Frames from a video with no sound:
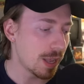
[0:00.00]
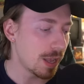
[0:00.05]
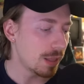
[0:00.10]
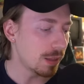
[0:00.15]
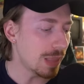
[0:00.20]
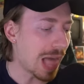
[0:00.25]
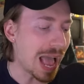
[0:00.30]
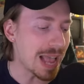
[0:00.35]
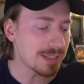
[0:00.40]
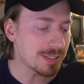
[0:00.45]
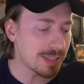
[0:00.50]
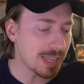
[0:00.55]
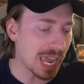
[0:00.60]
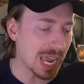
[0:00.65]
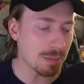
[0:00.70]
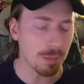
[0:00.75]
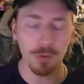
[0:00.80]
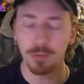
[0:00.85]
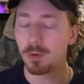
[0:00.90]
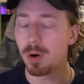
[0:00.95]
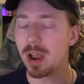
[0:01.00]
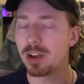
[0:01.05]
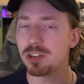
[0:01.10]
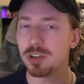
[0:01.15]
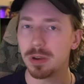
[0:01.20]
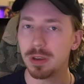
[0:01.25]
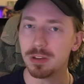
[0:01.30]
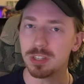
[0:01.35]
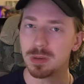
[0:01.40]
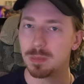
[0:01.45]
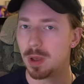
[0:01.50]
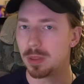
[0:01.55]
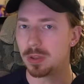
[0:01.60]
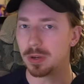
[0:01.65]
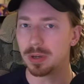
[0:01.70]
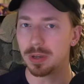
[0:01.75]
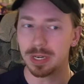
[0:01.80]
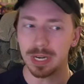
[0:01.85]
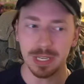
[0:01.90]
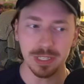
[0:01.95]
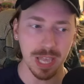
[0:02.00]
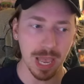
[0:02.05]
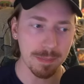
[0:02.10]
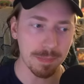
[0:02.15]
Last game before I show you some other goodies I